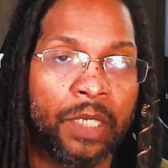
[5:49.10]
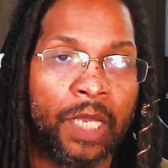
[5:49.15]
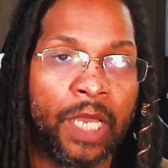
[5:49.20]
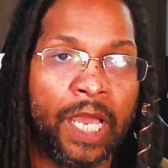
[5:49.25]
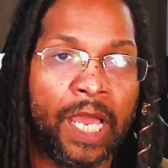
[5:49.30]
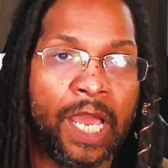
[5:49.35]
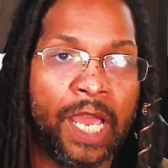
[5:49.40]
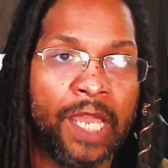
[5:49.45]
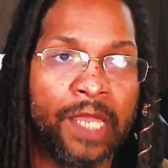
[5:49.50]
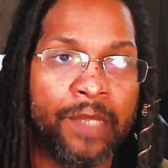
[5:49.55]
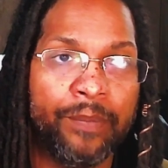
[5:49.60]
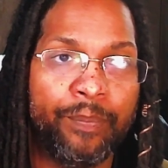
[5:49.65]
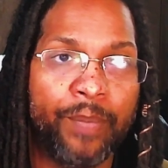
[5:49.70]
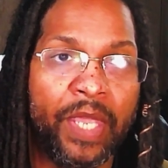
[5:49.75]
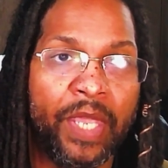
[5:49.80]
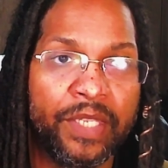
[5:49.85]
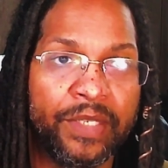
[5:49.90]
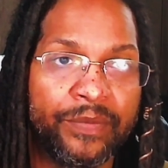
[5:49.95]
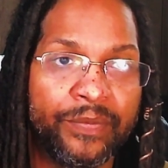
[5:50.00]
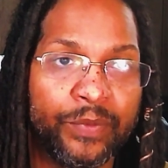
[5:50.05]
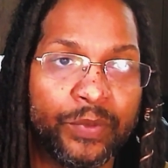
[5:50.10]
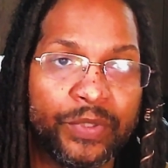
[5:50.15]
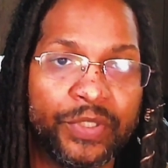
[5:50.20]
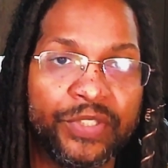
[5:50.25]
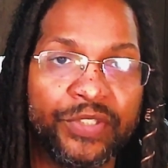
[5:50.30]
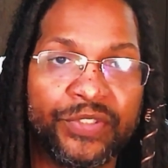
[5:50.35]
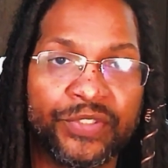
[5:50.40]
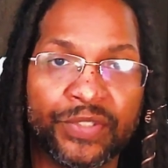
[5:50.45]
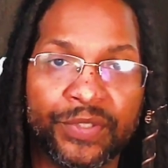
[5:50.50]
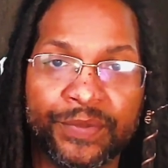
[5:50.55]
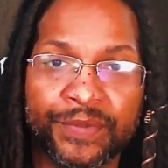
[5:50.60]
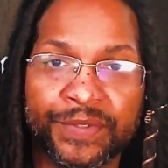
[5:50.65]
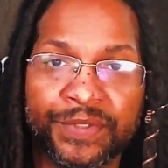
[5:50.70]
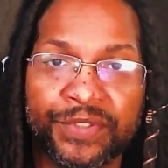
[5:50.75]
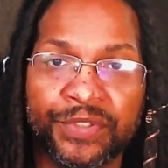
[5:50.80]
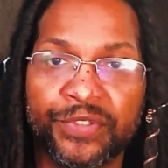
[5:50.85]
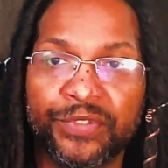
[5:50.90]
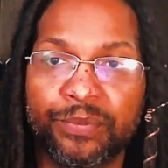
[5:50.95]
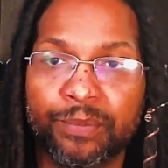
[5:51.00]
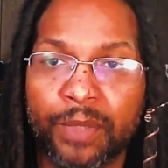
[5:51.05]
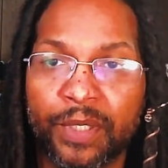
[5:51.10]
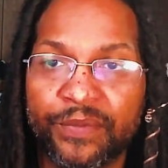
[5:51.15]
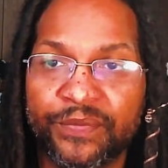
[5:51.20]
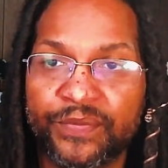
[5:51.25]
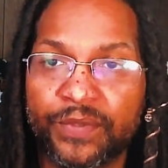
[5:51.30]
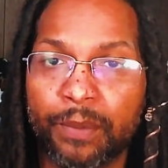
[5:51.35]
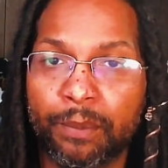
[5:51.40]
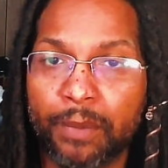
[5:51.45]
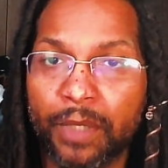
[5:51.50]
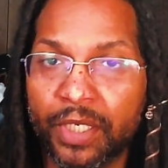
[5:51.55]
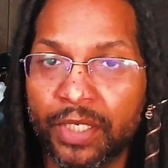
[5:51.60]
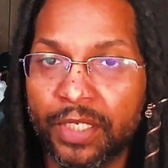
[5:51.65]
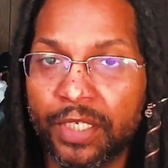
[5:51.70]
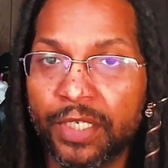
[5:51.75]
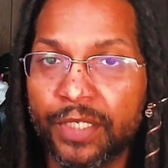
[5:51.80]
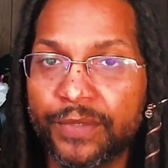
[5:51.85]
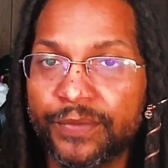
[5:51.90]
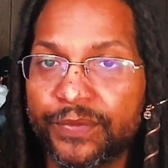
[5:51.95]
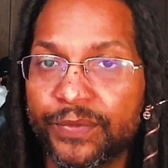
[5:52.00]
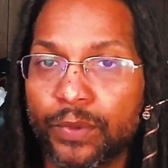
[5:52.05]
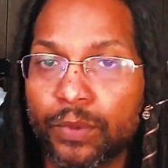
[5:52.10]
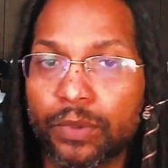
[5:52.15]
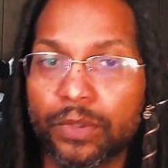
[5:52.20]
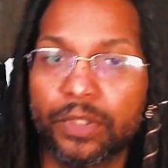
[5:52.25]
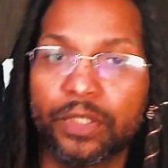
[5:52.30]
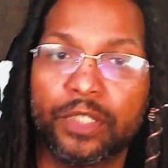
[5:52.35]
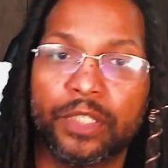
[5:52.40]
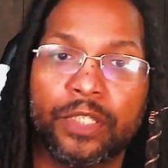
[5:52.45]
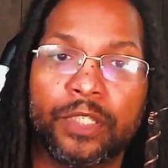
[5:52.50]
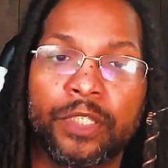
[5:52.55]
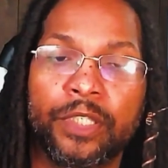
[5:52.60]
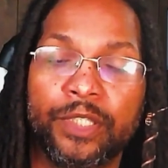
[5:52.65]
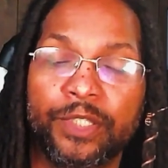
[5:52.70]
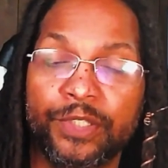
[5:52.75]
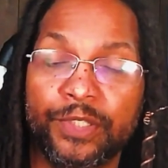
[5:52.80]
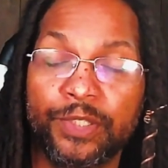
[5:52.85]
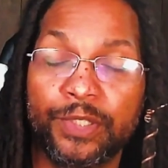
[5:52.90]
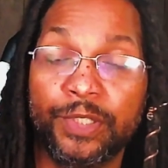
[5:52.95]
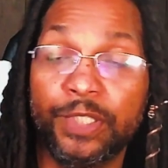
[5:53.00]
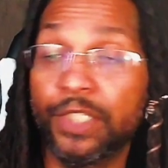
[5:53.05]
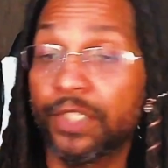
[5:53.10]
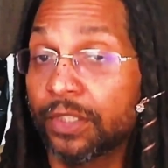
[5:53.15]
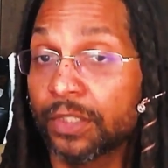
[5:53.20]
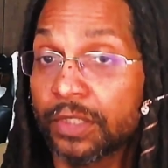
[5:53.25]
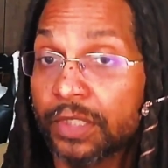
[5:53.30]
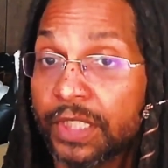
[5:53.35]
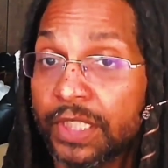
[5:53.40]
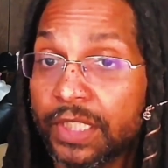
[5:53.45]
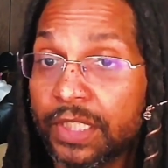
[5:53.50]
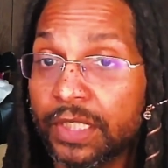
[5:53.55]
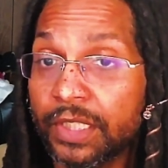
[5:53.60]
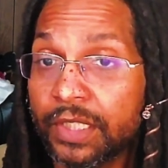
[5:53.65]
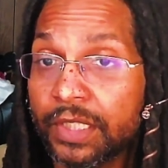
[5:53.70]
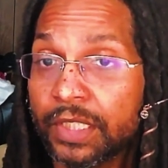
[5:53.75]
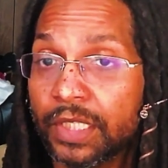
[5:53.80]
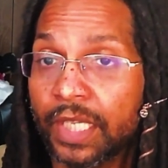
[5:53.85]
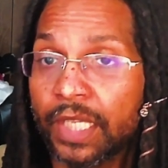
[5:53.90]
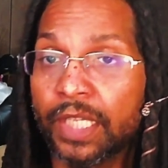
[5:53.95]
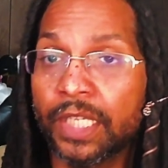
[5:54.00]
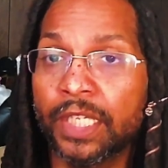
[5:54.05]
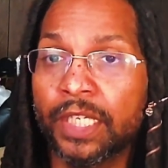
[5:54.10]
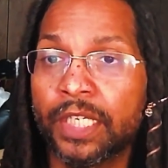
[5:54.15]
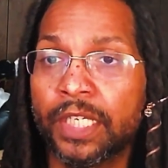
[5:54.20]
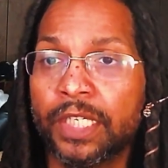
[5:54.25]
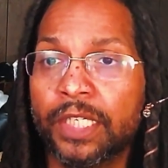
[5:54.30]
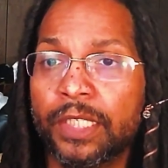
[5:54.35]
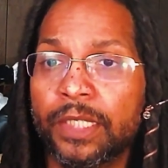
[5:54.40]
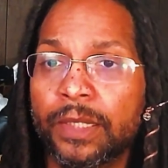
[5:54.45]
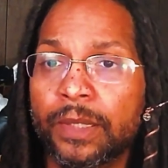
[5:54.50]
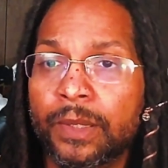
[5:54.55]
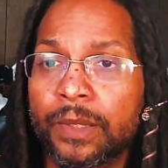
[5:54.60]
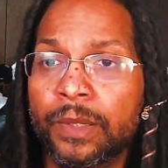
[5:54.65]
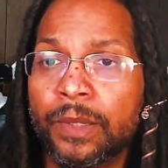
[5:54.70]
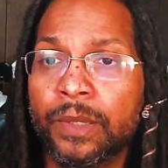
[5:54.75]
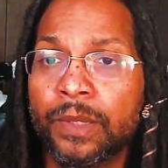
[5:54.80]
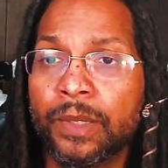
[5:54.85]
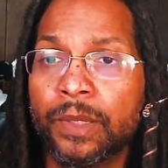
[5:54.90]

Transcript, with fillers: I pay for these services month to month or yearly and